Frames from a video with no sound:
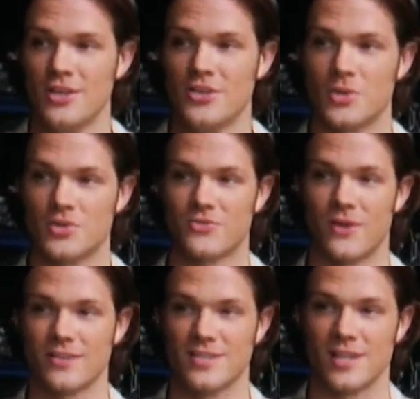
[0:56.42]
So it's
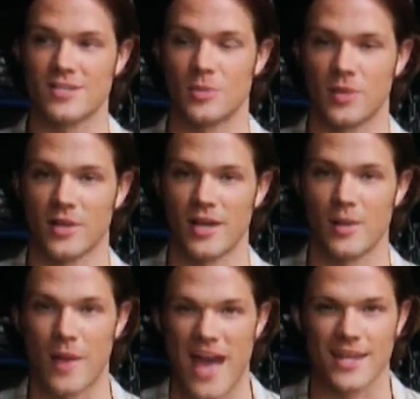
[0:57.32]
fun to play a
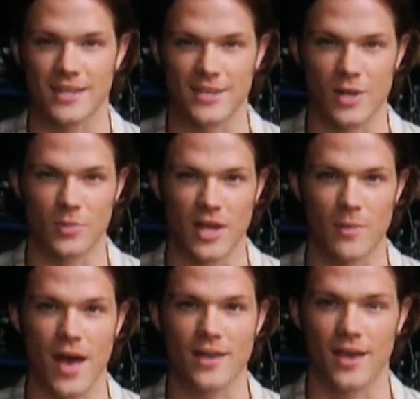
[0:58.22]
baddie, play a
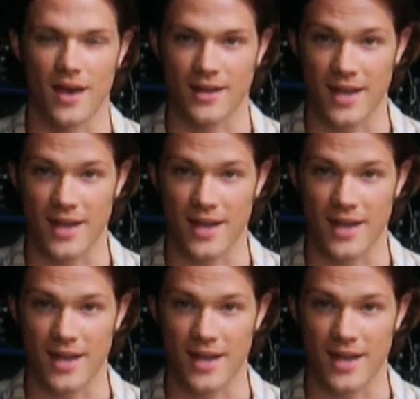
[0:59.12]
bad guy.